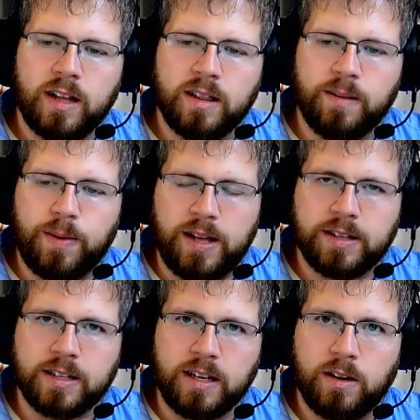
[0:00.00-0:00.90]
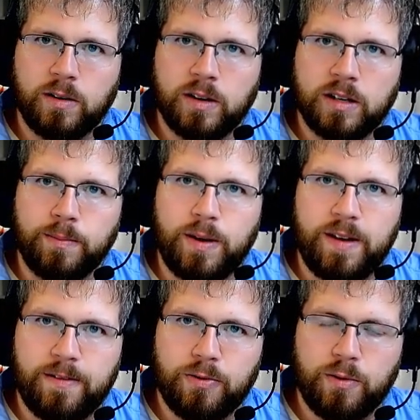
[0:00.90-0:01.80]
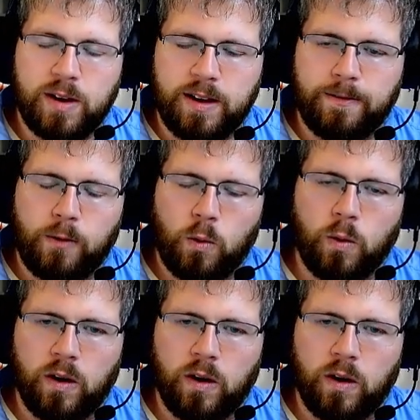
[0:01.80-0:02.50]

the beats and go into beat three and four,